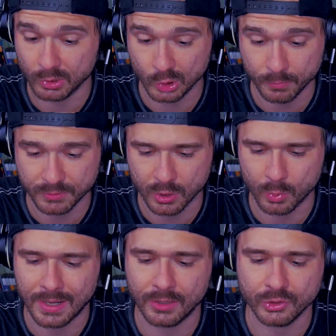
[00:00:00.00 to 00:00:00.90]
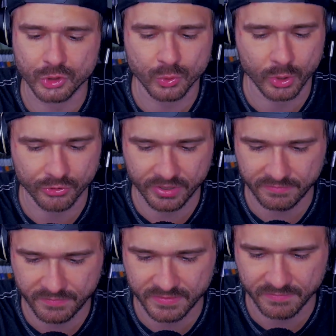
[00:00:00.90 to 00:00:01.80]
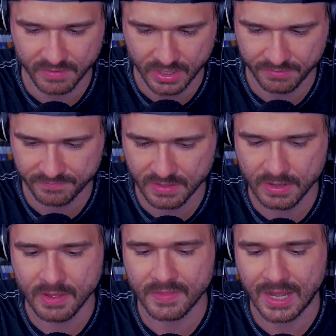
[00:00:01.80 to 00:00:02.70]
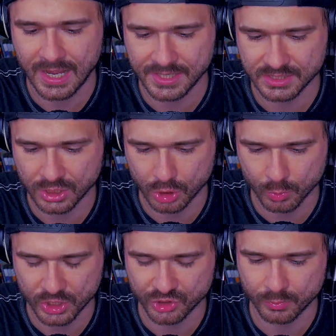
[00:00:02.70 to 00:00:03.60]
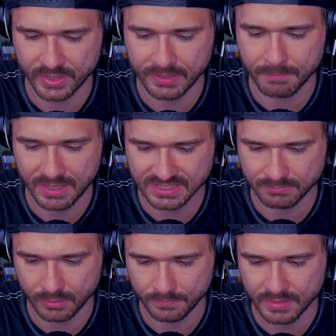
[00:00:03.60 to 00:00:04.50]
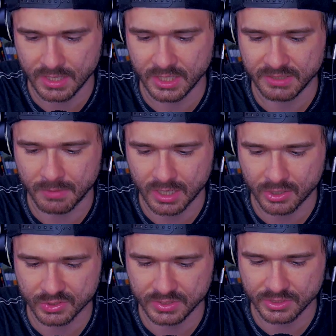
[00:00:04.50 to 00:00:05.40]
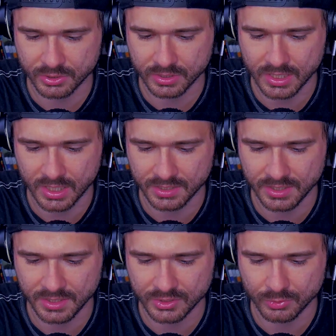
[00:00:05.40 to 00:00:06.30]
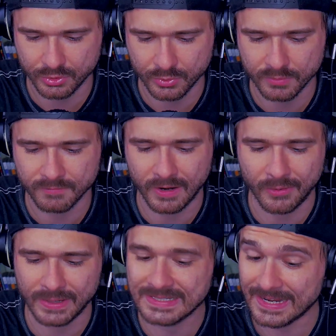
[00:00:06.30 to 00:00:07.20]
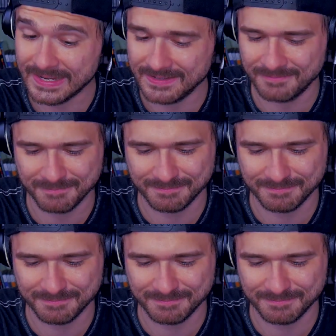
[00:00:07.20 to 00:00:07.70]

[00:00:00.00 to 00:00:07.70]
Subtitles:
looped around to 255, the highest aggression rating possible. Democracy turned Gandhi into a nuke-firing titan.